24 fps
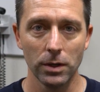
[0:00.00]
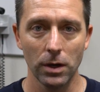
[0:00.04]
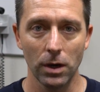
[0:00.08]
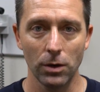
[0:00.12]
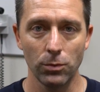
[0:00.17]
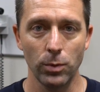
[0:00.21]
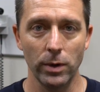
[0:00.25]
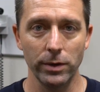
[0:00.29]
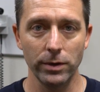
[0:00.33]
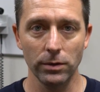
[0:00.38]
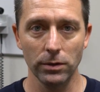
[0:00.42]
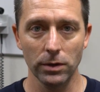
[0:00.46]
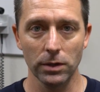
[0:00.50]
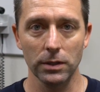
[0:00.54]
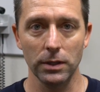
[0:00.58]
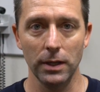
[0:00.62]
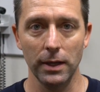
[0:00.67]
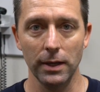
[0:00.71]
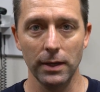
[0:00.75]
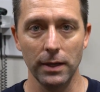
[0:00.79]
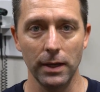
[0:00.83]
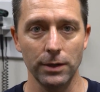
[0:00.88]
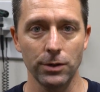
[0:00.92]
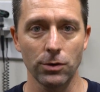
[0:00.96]
of what you look
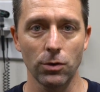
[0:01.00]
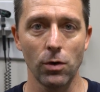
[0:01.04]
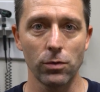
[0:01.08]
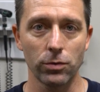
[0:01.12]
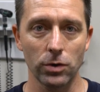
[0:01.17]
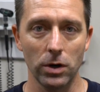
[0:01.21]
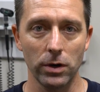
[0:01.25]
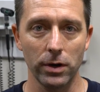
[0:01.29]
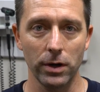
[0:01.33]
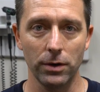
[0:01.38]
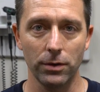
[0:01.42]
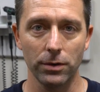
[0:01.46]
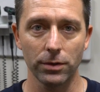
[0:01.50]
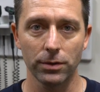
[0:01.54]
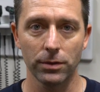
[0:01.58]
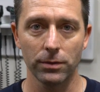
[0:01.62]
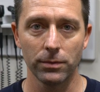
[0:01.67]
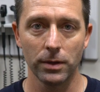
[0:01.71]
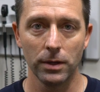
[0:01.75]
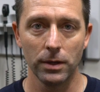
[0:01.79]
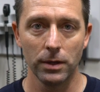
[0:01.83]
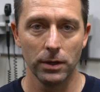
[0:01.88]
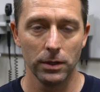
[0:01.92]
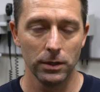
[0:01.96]
like and your overall health.
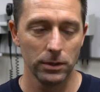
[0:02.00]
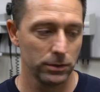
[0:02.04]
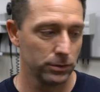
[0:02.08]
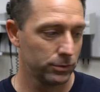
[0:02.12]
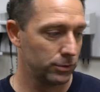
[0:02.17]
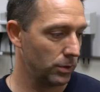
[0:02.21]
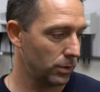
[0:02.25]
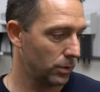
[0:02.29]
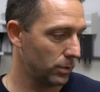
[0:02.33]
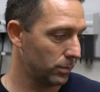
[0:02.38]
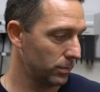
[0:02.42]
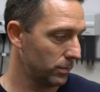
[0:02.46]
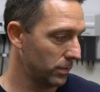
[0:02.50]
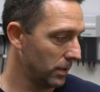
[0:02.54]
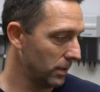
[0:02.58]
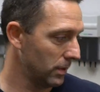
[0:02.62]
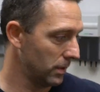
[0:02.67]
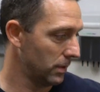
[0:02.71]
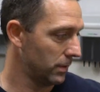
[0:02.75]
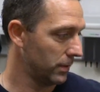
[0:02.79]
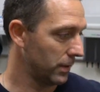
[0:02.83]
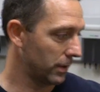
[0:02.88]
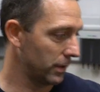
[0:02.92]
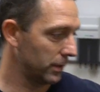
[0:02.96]
So
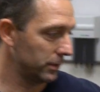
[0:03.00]
they're